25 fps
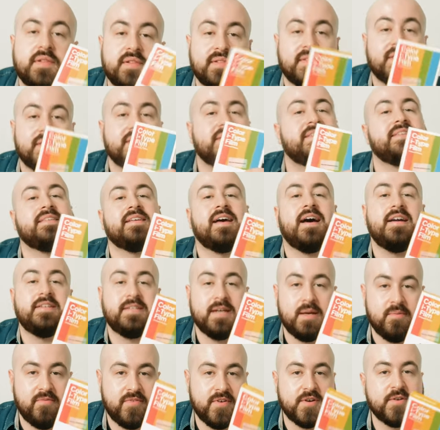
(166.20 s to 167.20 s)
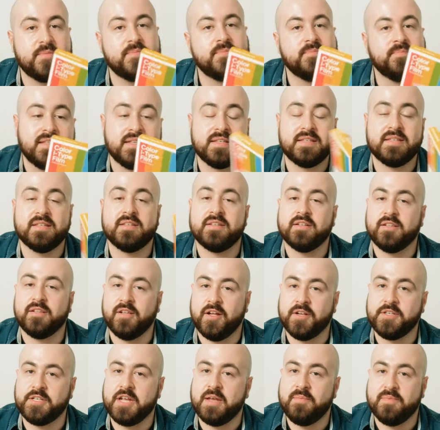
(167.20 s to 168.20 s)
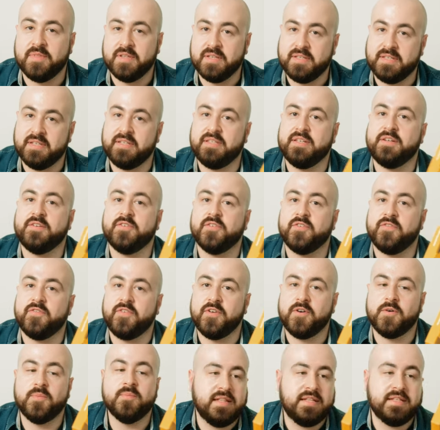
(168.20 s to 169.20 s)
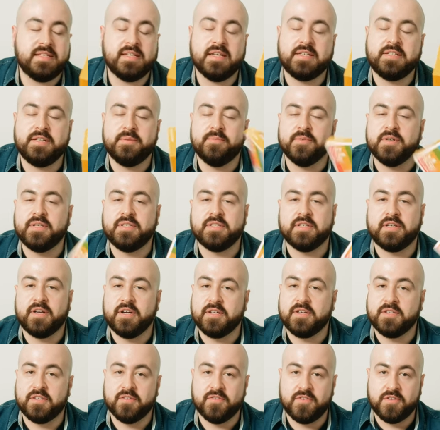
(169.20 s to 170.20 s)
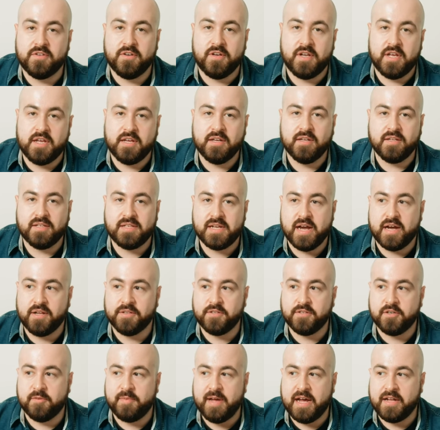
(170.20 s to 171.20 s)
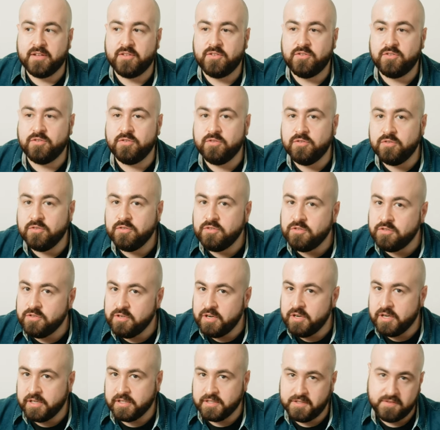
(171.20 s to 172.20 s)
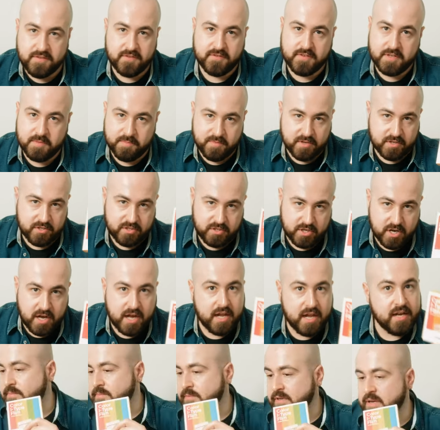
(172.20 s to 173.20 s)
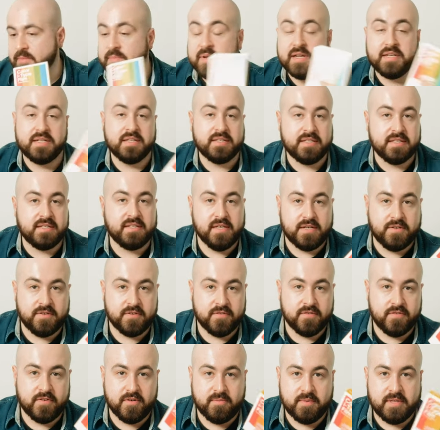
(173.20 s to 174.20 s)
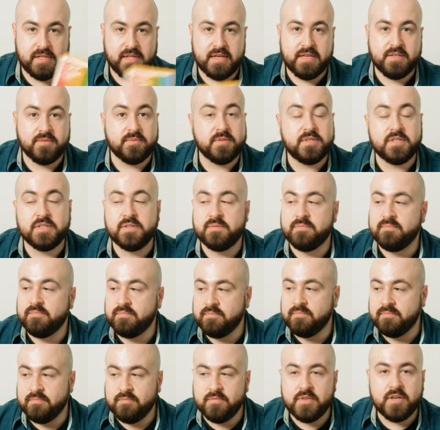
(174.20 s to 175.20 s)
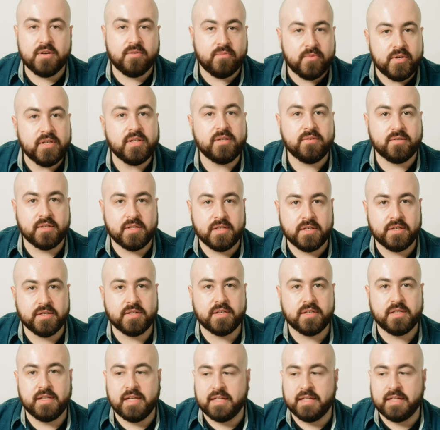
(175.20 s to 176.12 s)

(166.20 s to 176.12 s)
This is I-Type film. This is a lot cheaper than 600 film. This actually brings the cost of shooting down to about two, $2.50 per shot compared to 600 film at least, which is, you know, really, really good.